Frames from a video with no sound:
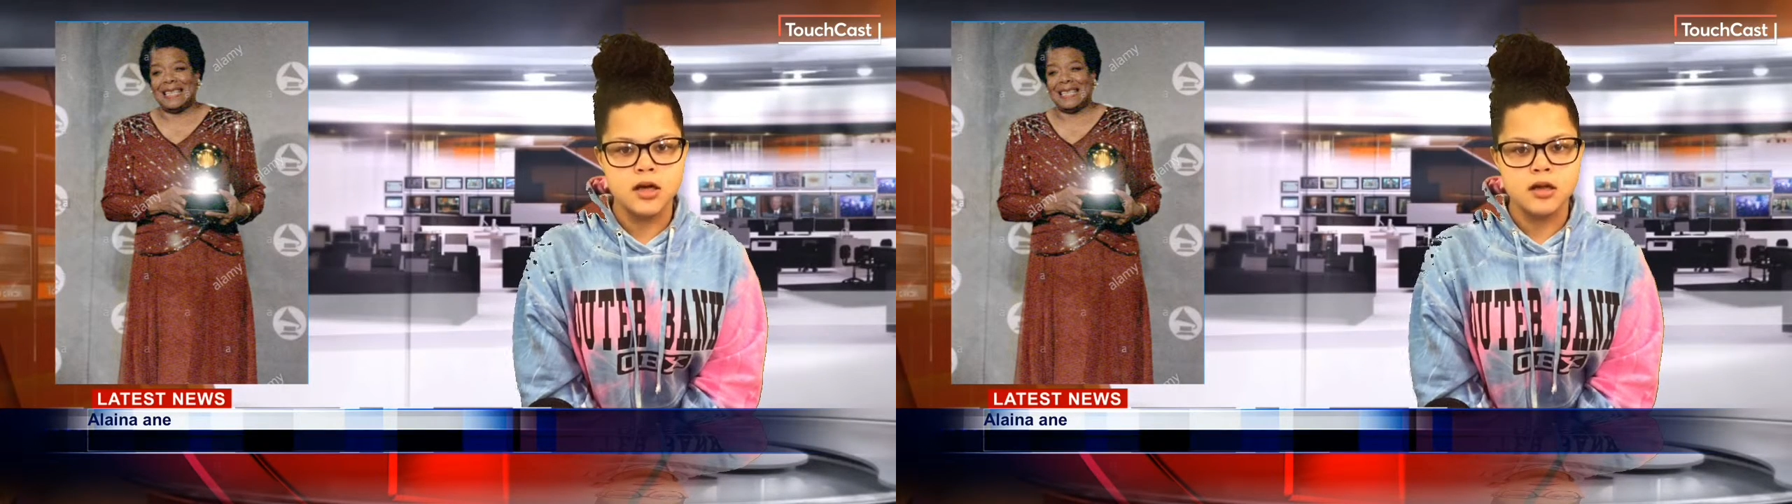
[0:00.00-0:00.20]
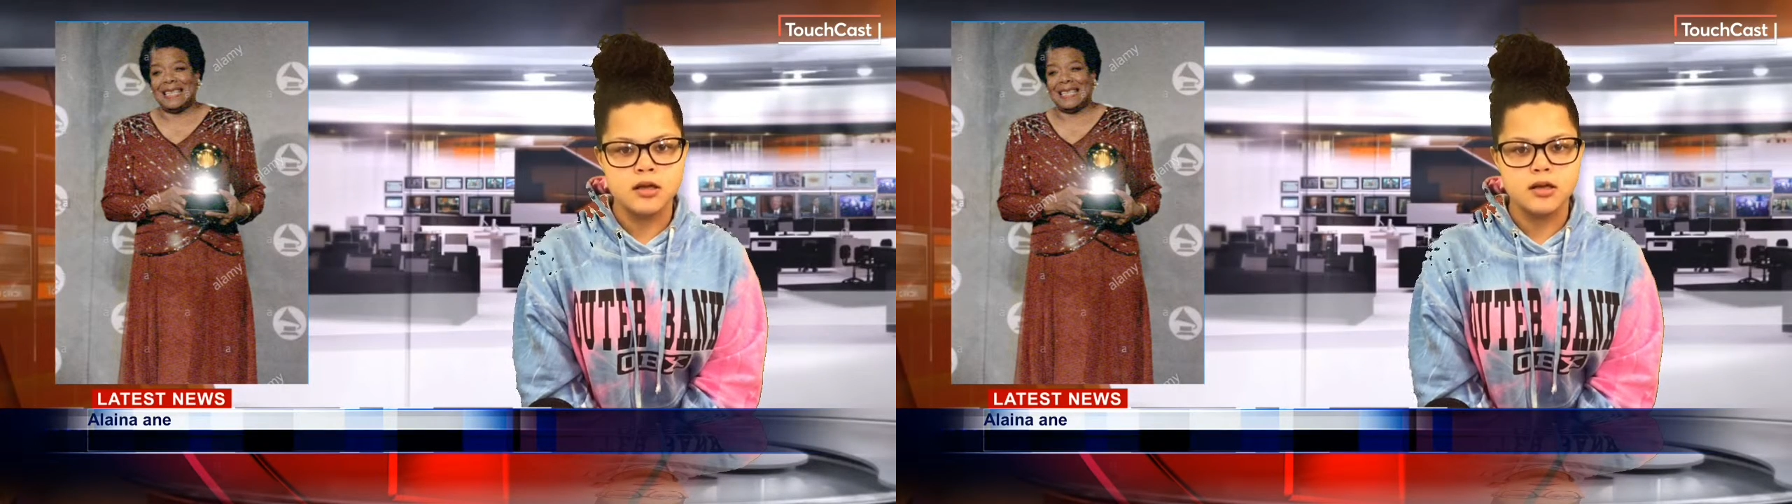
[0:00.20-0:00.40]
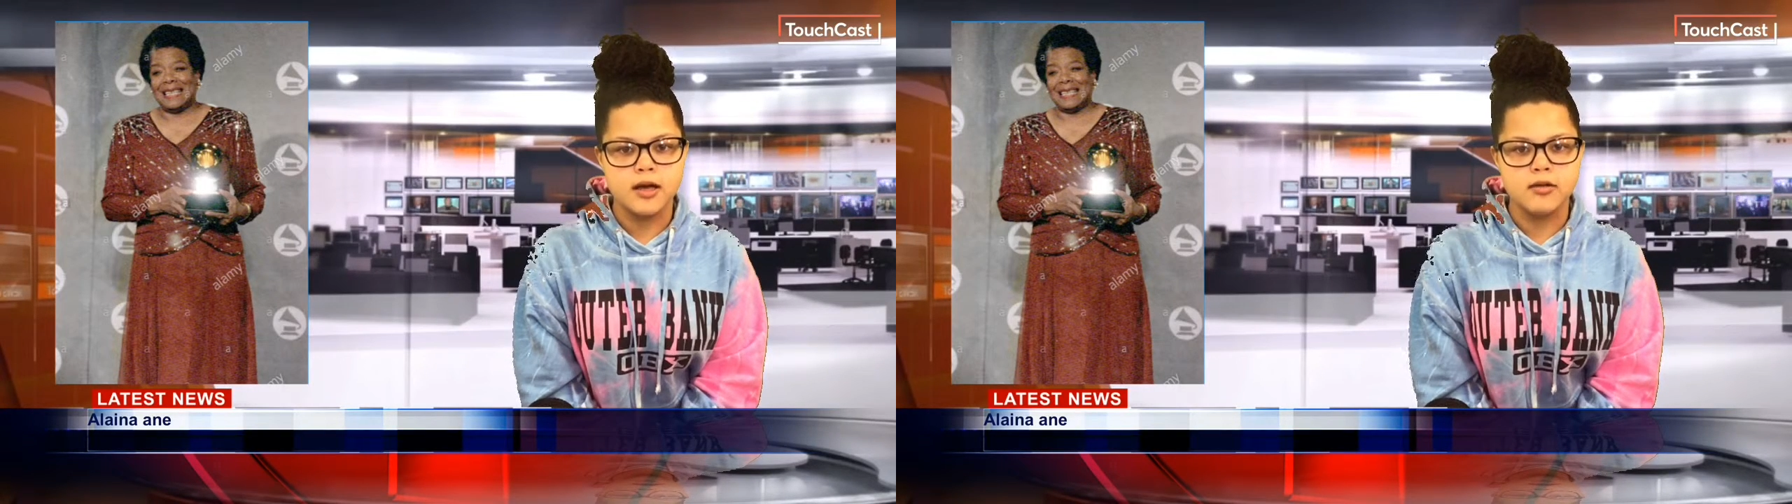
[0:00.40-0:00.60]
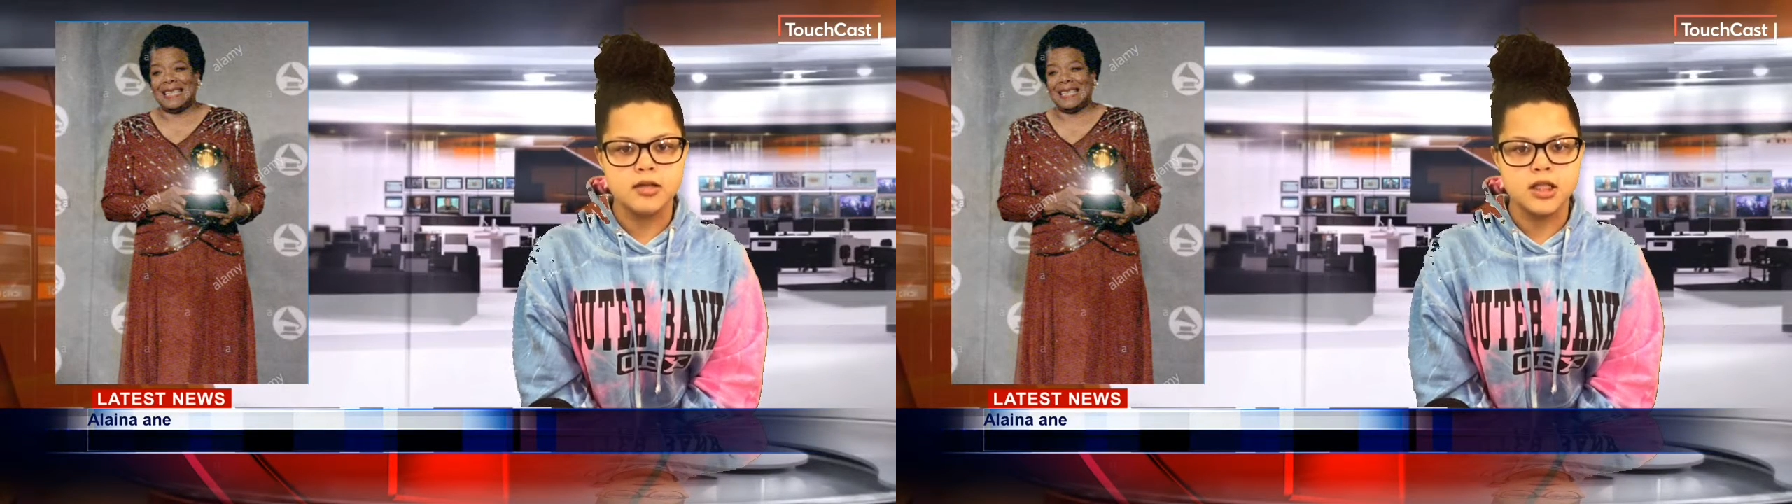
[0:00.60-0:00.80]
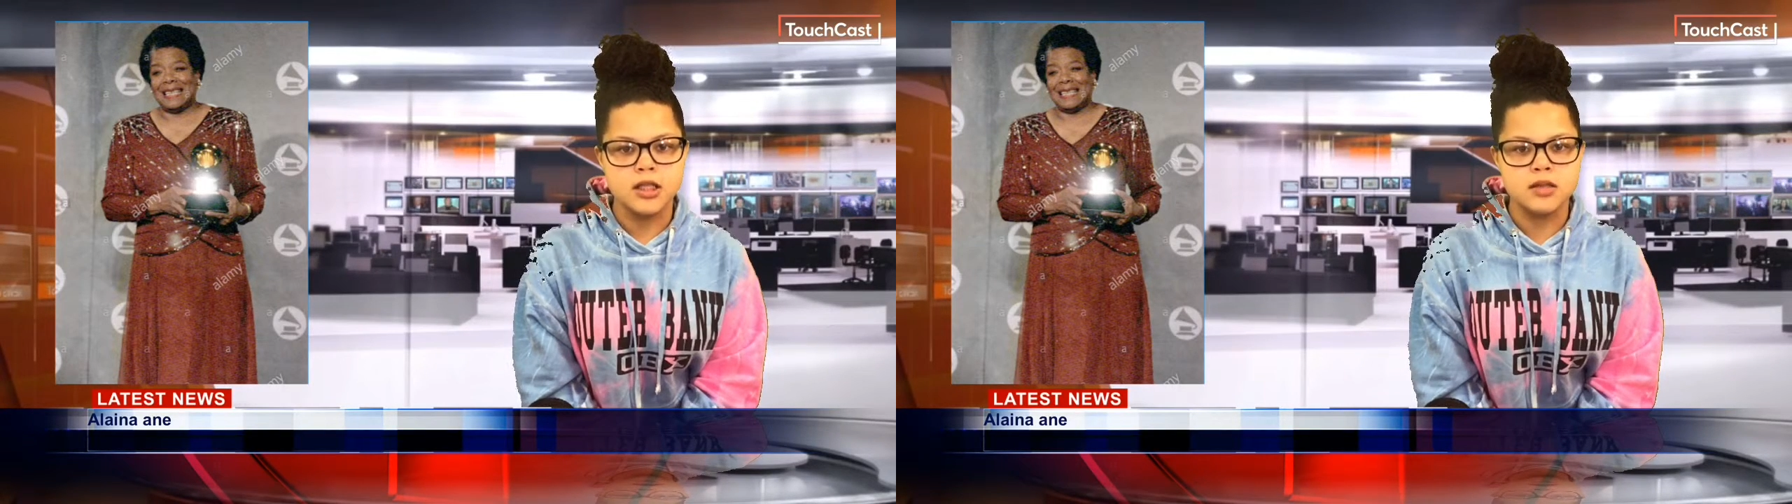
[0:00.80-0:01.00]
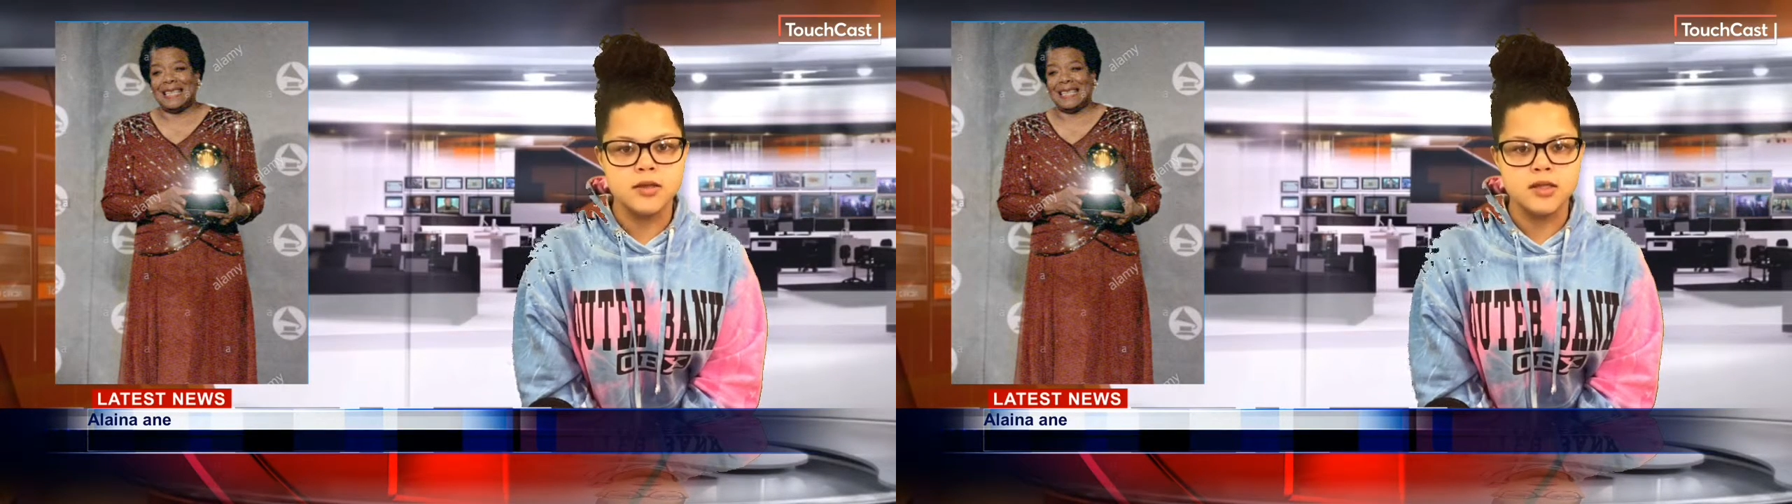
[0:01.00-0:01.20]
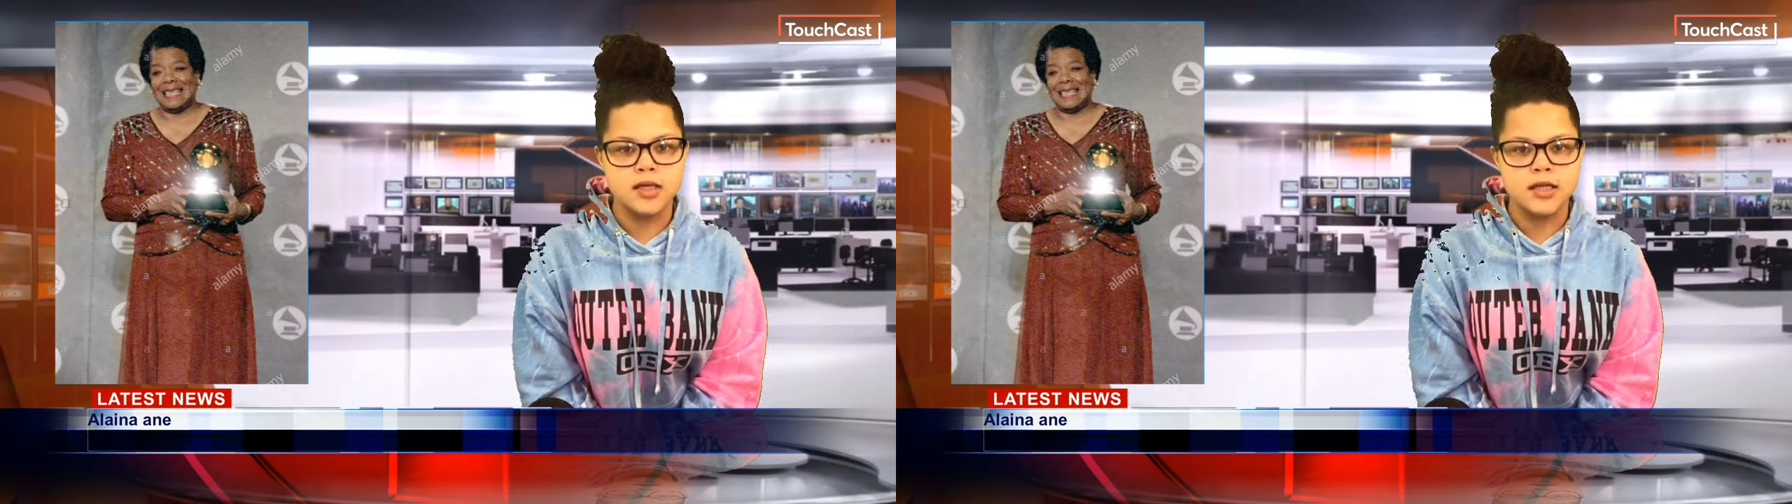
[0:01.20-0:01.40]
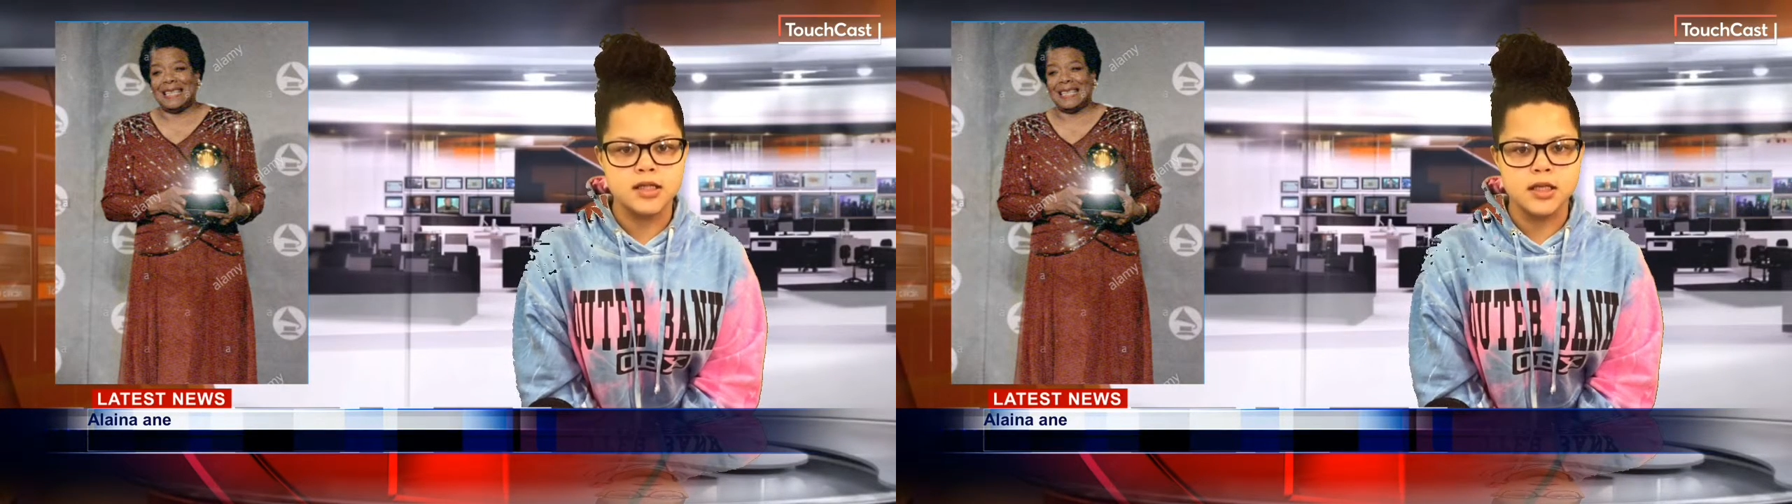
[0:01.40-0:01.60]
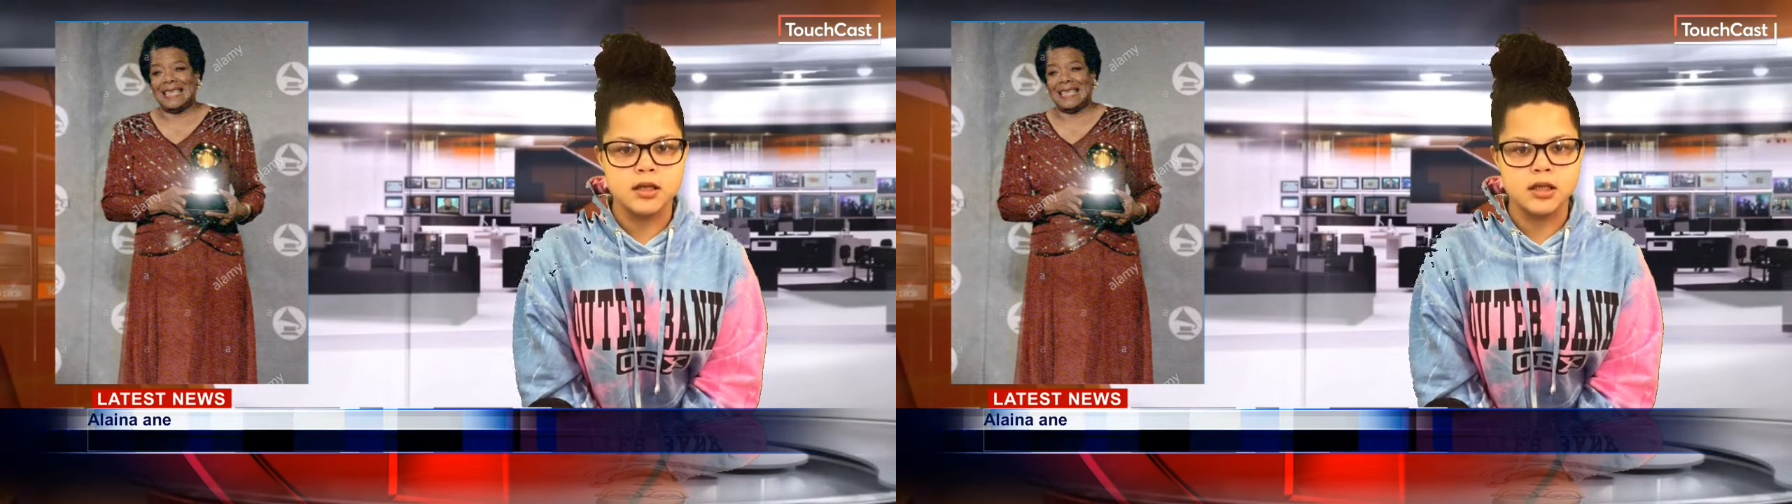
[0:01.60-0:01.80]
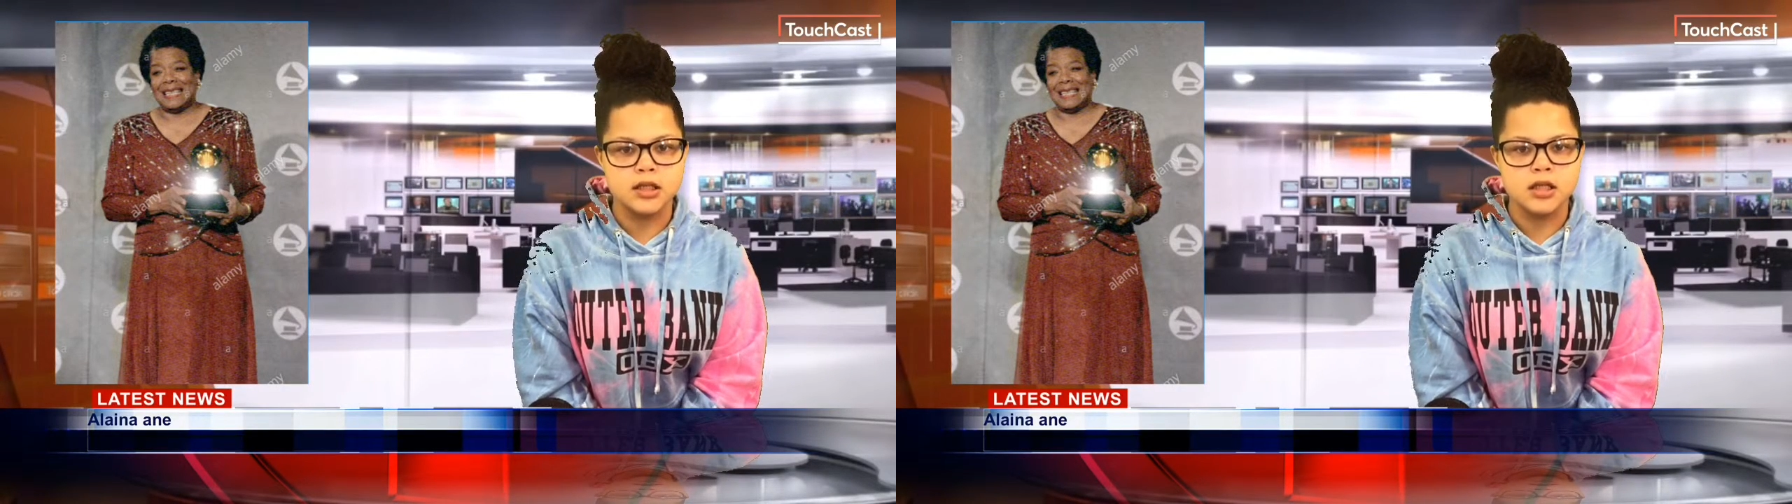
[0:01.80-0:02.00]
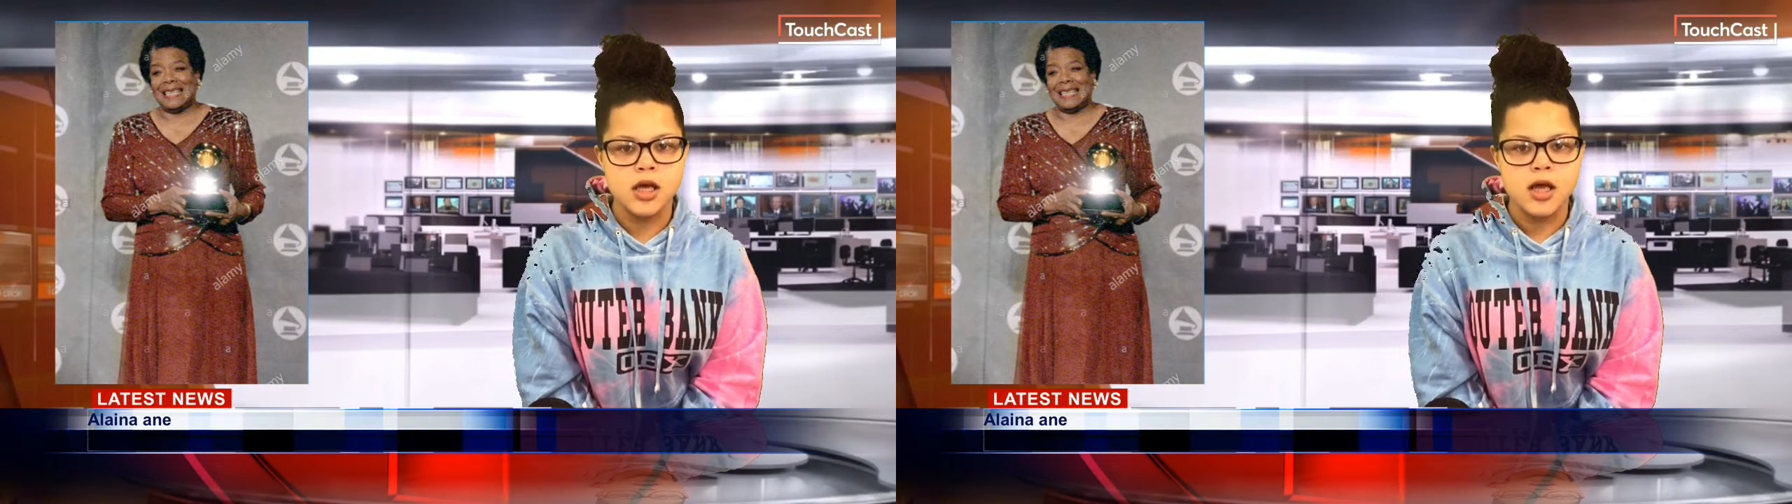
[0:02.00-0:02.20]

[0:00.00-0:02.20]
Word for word: other languages besides English.